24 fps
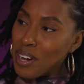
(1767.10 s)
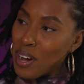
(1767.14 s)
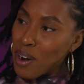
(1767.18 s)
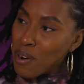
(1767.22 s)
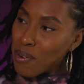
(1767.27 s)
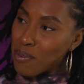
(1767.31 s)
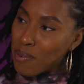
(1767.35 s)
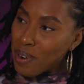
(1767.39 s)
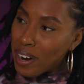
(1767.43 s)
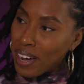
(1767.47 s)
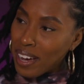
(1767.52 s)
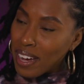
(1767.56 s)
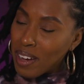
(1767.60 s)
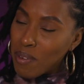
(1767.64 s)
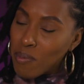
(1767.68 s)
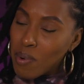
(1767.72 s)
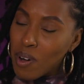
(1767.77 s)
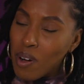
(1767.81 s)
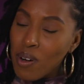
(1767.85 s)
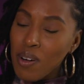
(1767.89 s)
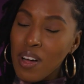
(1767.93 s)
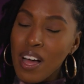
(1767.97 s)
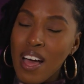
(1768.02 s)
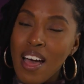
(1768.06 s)
All right.
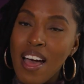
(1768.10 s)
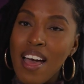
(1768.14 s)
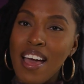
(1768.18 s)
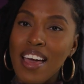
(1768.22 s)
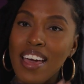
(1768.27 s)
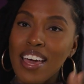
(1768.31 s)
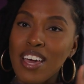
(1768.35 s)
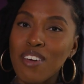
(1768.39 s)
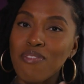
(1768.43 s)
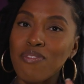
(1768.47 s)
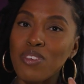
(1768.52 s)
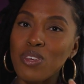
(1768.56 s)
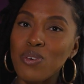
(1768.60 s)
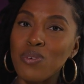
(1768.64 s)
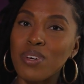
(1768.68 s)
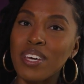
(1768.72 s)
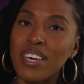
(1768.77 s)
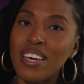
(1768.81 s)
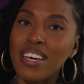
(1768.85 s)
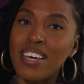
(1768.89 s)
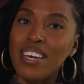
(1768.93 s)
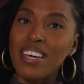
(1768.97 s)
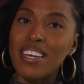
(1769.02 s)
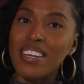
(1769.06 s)
Well, if you
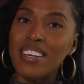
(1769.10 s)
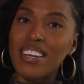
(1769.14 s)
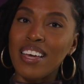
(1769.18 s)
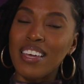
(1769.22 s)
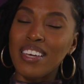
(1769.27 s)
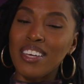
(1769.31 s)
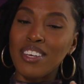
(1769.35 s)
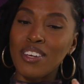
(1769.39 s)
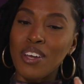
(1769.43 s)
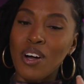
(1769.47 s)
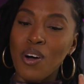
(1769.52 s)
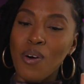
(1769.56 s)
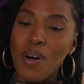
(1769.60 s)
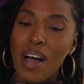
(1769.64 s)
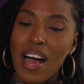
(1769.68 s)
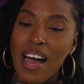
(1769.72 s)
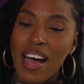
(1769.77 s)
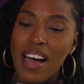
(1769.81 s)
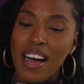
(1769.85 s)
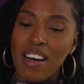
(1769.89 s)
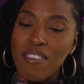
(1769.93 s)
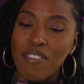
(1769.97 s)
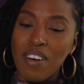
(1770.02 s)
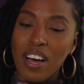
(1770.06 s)
can,
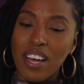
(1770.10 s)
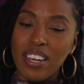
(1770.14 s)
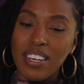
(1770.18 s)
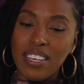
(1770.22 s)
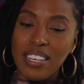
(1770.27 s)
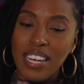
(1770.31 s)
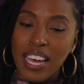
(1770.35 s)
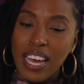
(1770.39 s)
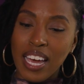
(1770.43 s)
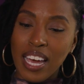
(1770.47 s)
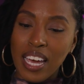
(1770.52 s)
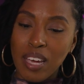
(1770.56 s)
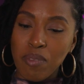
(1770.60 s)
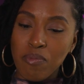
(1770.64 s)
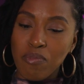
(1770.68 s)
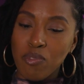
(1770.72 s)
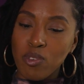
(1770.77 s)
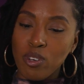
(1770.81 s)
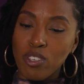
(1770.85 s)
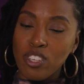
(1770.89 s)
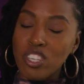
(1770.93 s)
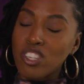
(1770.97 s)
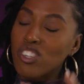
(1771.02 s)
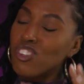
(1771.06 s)
have a name
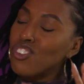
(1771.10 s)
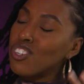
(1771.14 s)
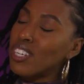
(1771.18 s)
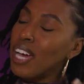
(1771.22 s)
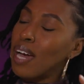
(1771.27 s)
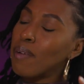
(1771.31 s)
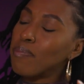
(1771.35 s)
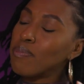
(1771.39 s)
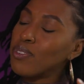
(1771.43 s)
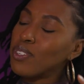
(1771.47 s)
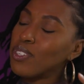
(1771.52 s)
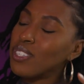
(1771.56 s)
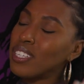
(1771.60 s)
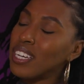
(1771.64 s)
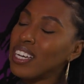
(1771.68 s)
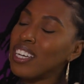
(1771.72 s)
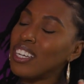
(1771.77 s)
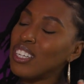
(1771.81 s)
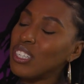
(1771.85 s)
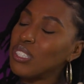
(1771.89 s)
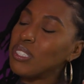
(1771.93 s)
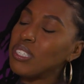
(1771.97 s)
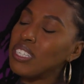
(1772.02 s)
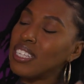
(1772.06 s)
for this chapter
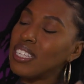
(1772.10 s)
in your